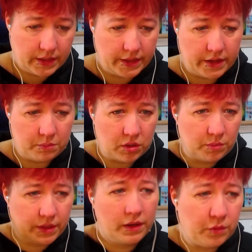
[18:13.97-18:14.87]
gotta blow
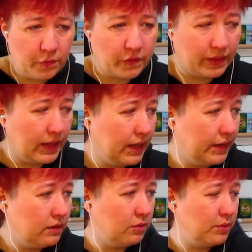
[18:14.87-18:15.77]
my nose
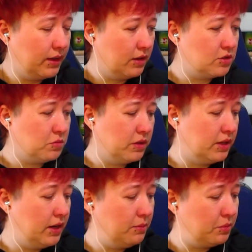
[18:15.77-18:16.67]
again. Oh my gosh, what
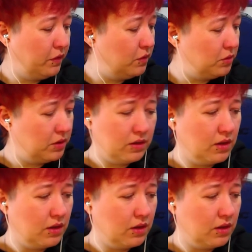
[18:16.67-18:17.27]
an episode.